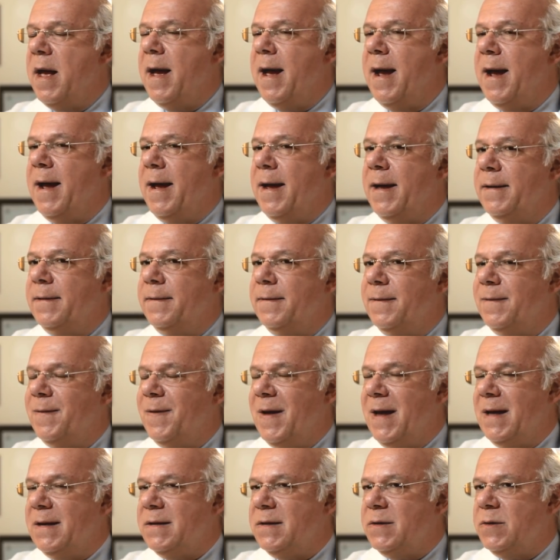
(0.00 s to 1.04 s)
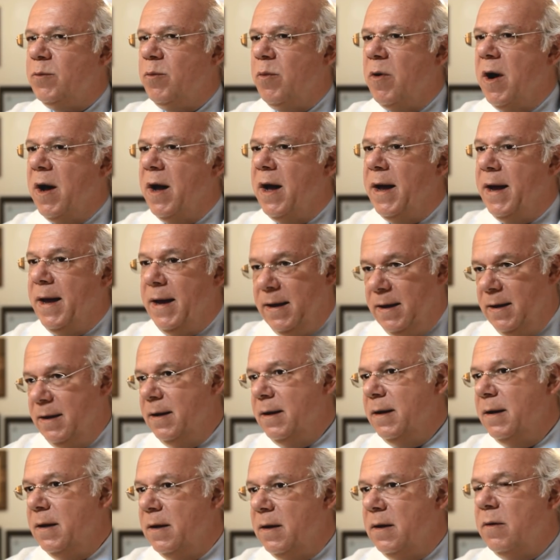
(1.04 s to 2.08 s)
And that's why
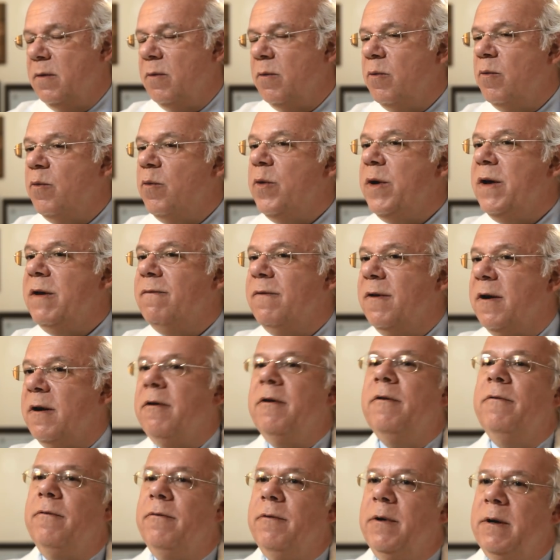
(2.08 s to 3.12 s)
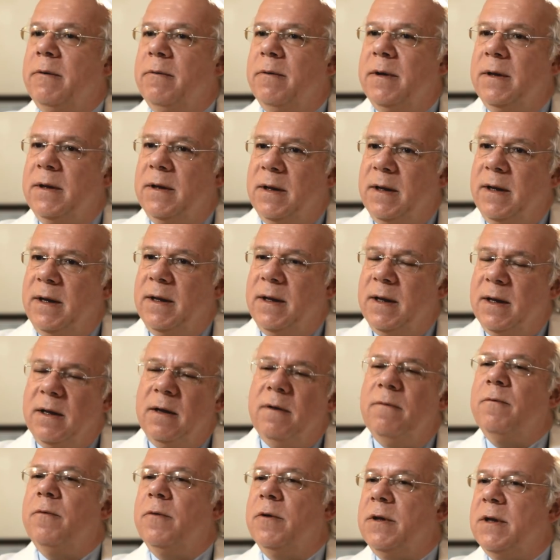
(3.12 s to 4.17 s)
we very frequently in
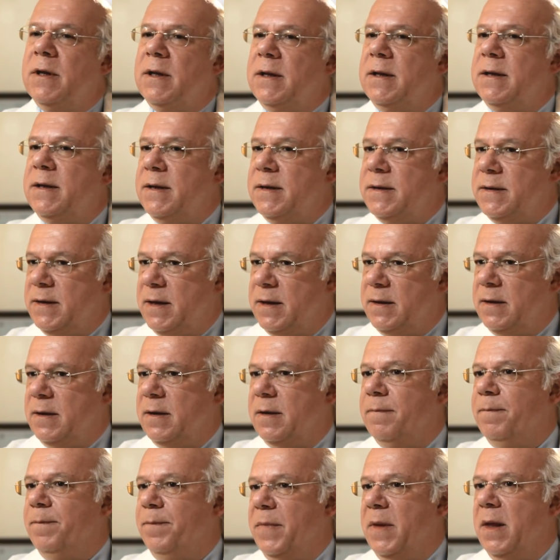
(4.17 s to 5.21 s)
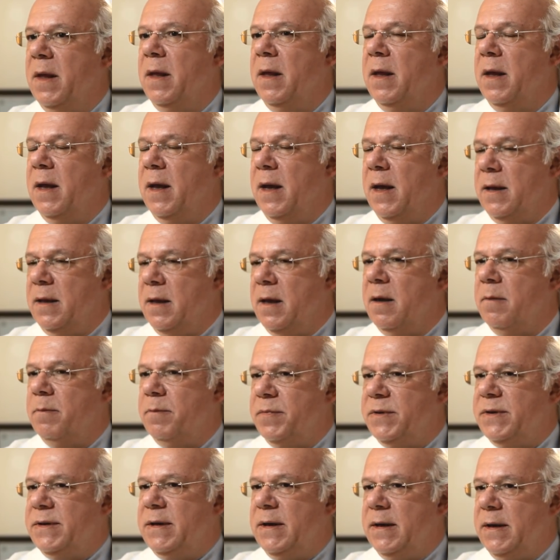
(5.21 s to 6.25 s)
an infertility center end
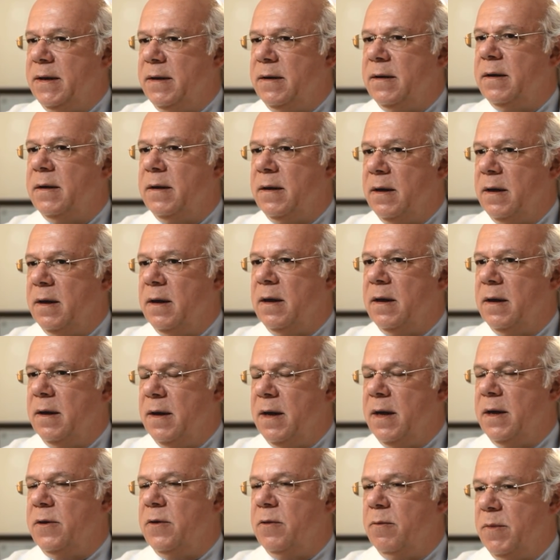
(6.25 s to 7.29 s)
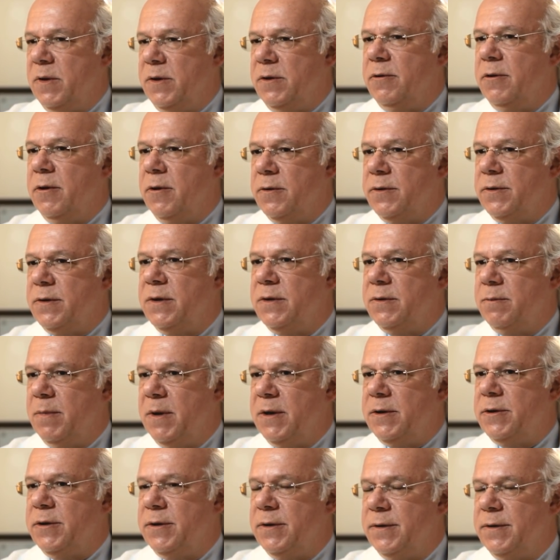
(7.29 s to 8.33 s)
up seeing uh, endometriosis
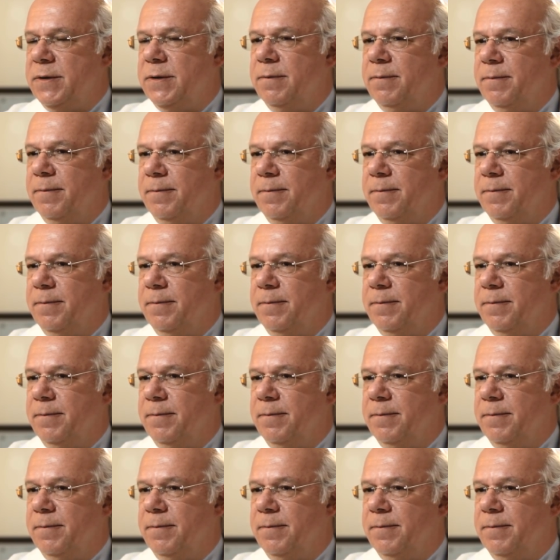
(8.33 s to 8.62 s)
patients.